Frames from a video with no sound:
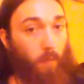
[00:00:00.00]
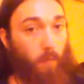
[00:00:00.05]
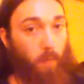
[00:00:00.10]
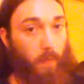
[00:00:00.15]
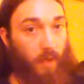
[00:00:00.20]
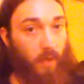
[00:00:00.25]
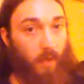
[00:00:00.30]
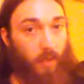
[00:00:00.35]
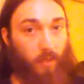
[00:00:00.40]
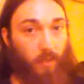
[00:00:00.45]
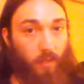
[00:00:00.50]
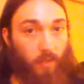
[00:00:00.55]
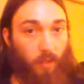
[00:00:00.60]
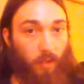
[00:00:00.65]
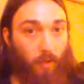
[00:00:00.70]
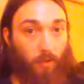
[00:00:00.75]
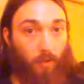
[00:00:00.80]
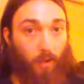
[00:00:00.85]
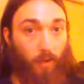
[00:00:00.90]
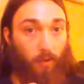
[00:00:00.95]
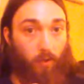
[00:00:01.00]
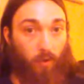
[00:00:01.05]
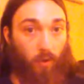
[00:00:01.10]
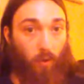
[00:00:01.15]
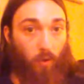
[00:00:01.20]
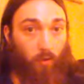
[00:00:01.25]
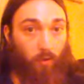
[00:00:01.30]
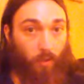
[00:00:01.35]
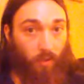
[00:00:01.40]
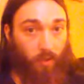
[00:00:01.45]
but as their
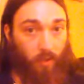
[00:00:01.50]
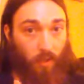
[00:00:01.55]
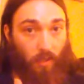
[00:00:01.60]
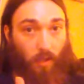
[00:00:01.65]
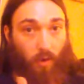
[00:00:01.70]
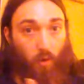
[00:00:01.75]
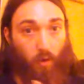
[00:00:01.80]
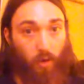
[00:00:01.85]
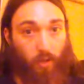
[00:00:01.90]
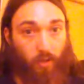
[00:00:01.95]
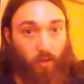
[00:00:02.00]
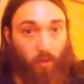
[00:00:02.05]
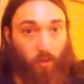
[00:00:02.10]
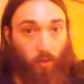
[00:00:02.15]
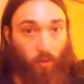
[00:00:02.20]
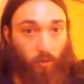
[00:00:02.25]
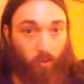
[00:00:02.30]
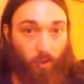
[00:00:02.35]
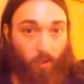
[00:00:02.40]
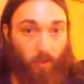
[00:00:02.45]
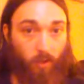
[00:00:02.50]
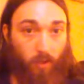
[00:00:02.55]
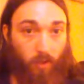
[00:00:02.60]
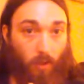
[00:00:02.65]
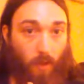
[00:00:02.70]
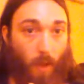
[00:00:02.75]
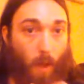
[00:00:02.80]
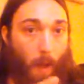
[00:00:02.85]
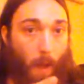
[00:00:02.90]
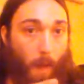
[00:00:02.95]
soldiers and the orcish soldiers
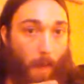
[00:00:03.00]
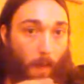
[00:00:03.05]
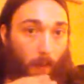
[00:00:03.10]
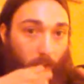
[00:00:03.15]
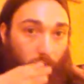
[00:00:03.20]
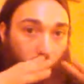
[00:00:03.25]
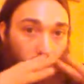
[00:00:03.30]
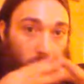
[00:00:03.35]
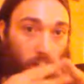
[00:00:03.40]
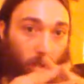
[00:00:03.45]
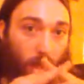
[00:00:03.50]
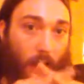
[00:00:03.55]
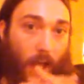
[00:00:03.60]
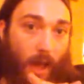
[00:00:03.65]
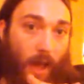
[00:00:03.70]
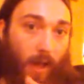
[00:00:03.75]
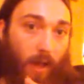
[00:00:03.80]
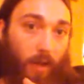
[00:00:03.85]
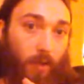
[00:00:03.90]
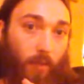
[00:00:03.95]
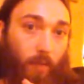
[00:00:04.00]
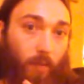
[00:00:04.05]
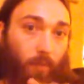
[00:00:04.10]
collide,